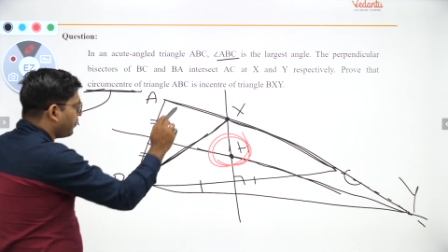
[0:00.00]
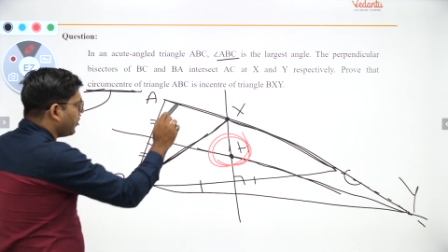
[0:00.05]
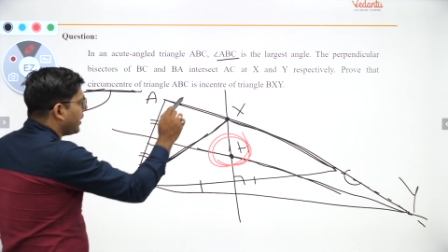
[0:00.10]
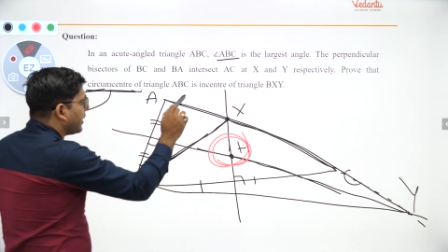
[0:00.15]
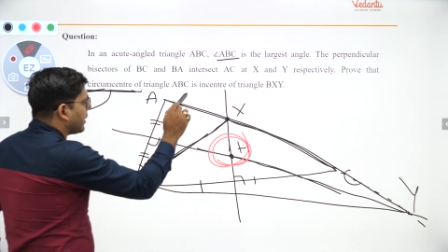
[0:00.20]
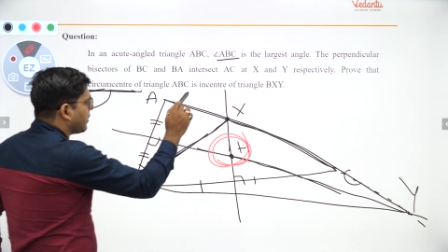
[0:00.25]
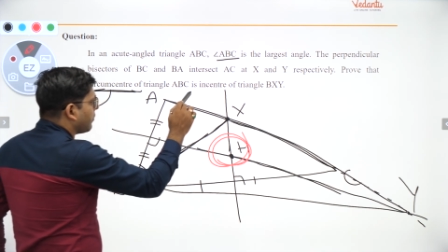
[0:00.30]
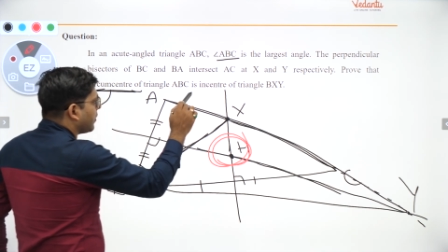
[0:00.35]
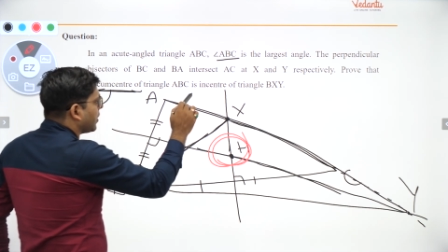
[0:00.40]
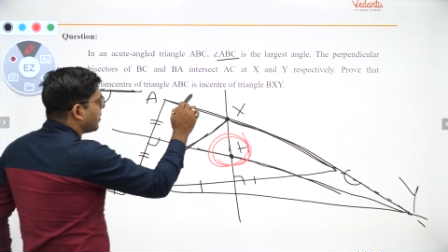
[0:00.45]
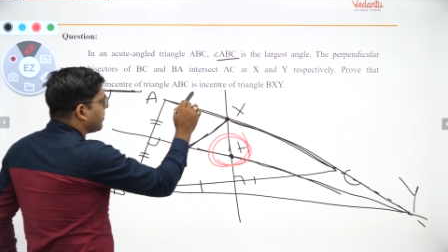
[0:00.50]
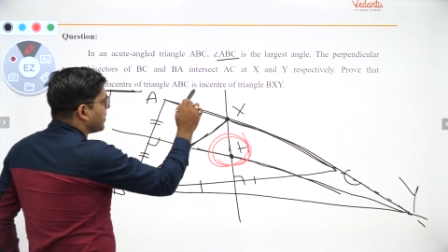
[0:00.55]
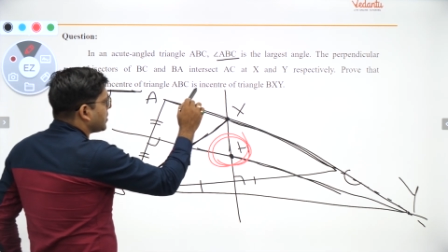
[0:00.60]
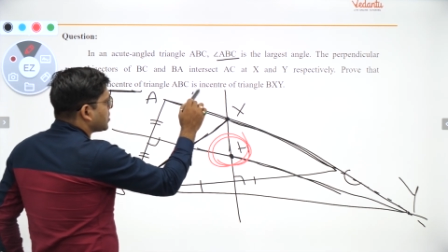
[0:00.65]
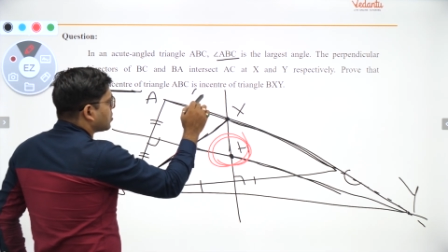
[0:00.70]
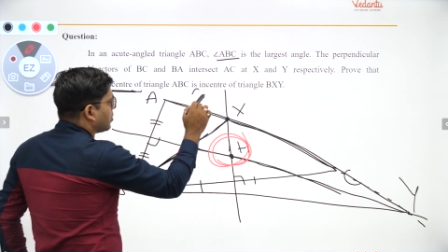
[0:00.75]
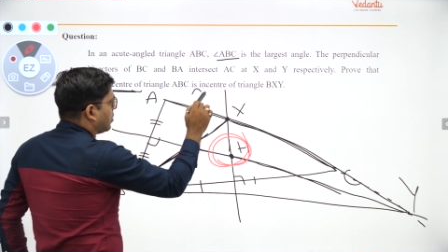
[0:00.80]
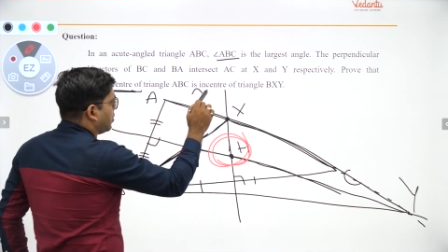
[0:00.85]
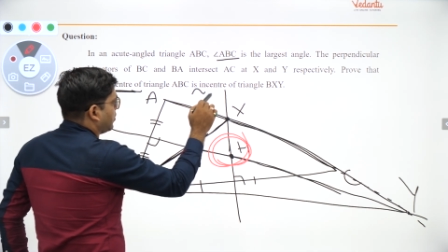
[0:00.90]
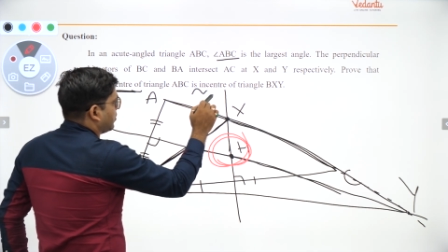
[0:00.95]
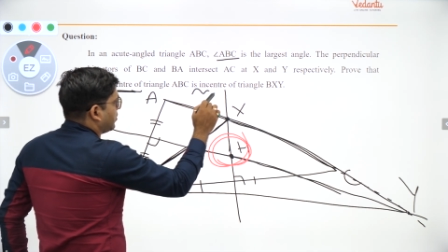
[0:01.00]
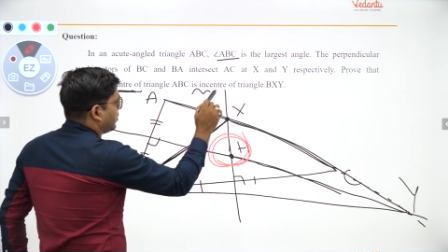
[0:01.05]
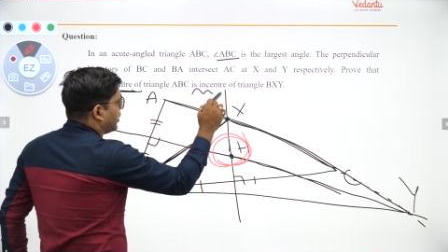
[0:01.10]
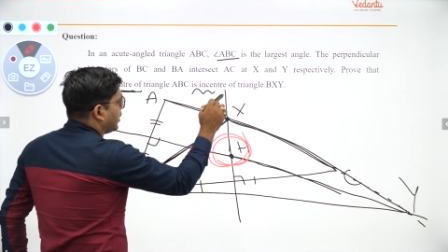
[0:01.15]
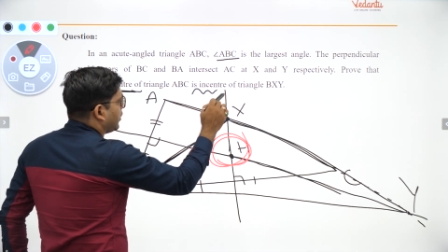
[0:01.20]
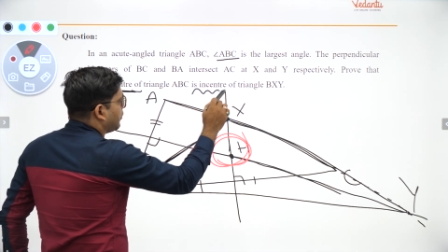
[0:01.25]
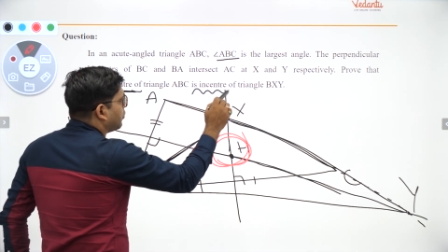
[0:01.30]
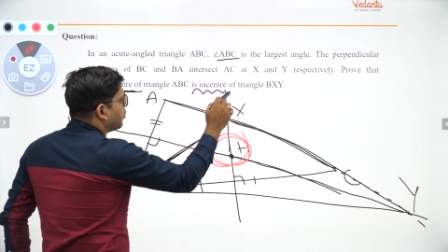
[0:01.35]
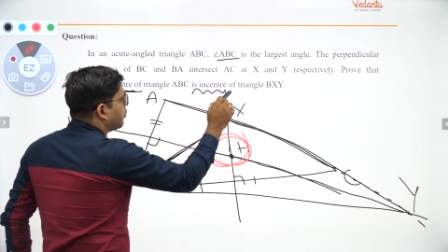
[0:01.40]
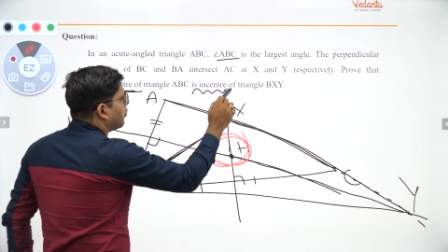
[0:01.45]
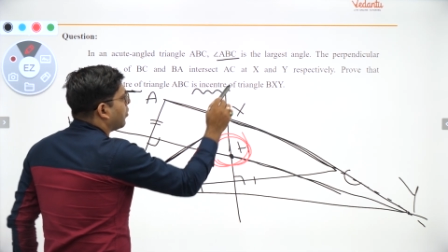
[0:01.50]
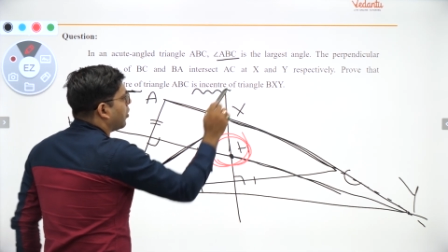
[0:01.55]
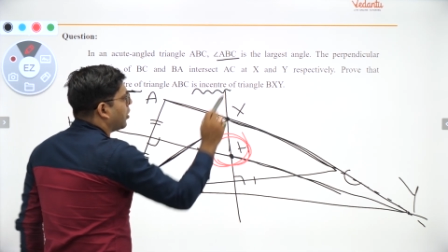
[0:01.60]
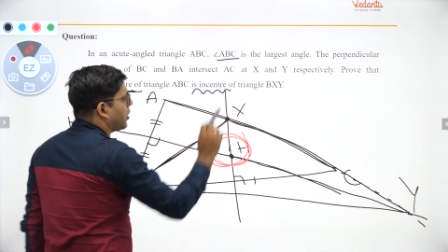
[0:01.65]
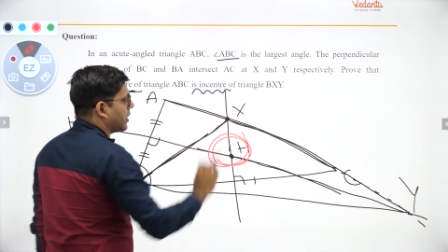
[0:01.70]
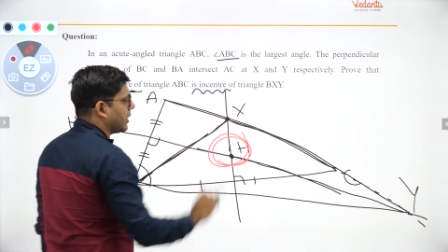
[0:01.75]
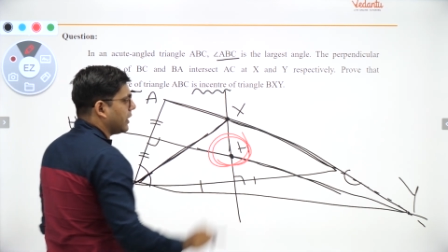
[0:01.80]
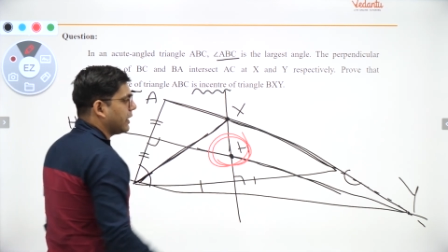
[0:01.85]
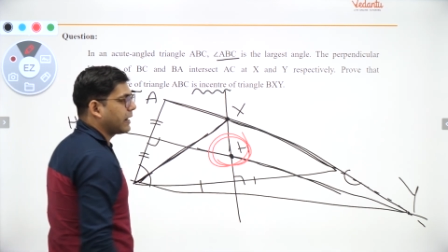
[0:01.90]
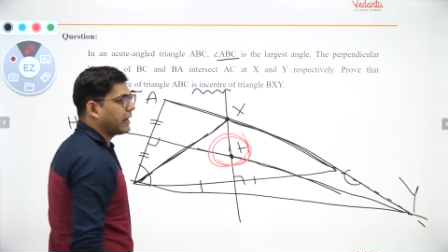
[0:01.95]
it will be solved if you
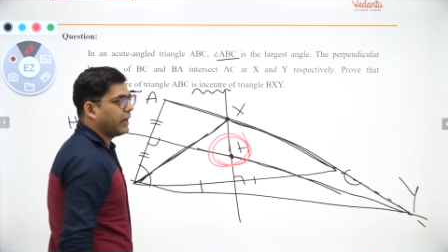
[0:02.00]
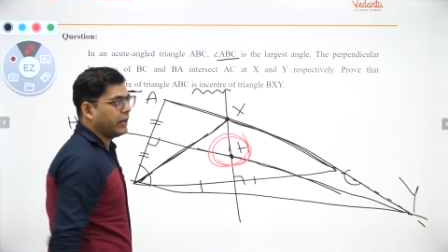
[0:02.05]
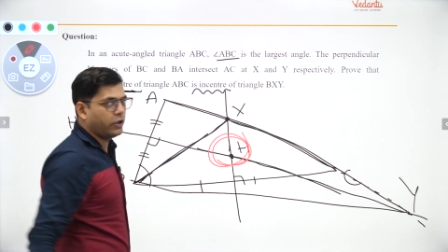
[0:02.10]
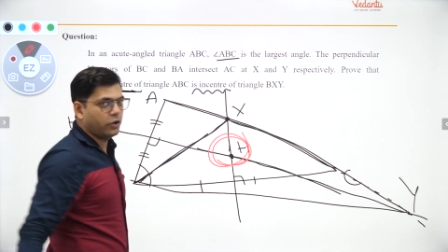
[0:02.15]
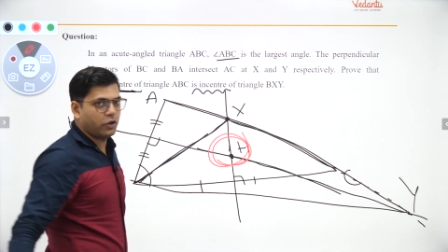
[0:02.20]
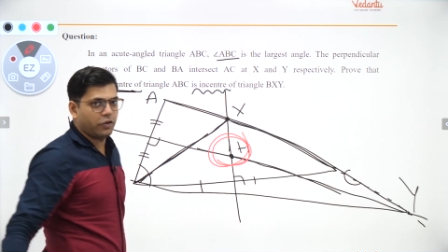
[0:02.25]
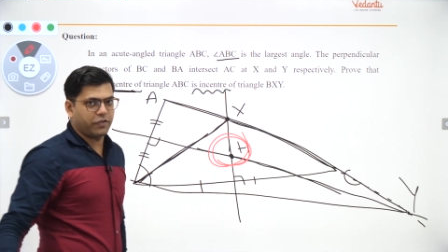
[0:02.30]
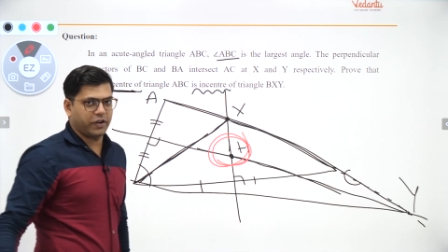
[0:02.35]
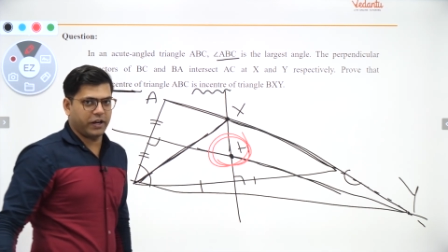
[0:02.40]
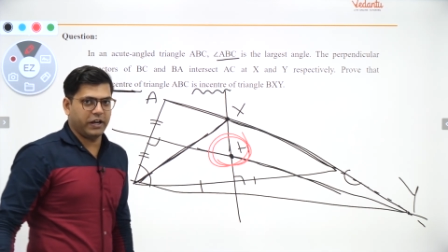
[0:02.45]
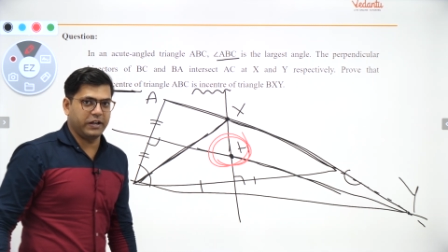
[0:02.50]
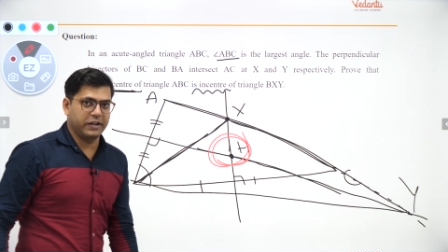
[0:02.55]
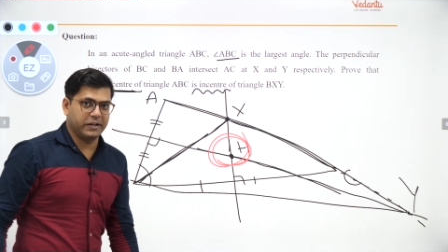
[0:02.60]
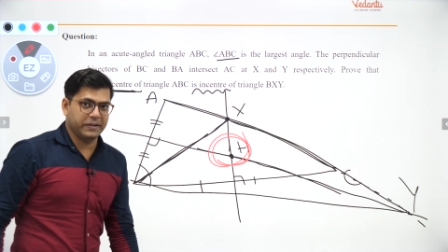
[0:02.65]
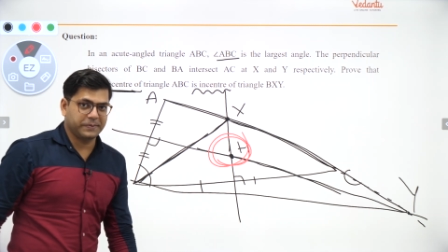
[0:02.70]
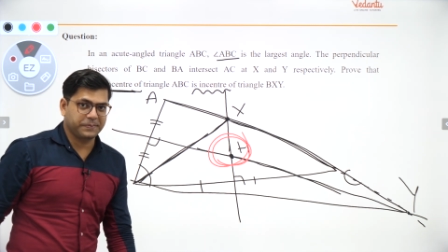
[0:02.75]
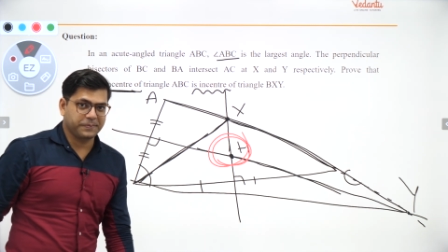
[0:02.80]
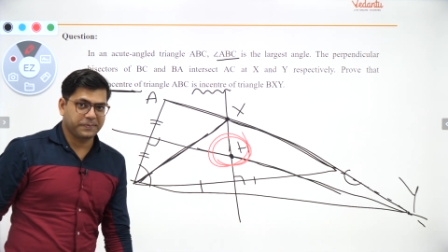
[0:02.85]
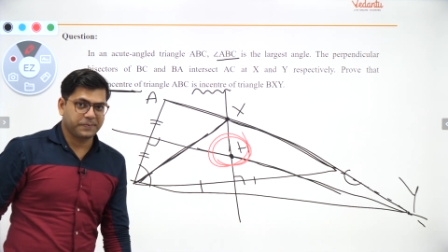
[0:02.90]
want a kind of hint.